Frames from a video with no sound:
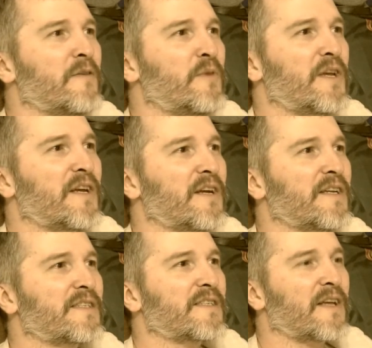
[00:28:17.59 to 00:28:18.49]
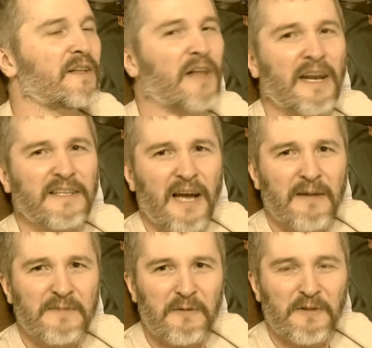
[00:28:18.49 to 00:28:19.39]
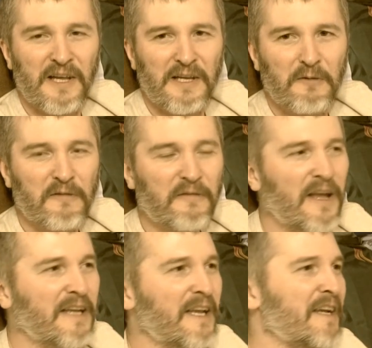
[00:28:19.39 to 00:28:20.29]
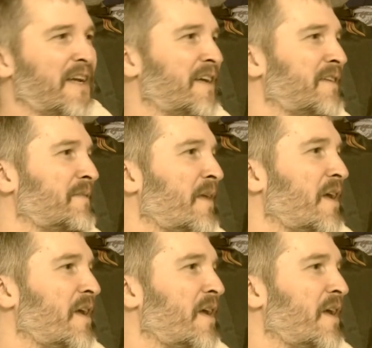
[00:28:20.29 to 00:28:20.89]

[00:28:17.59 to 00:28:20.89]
because a lot of times they would think you were faking it.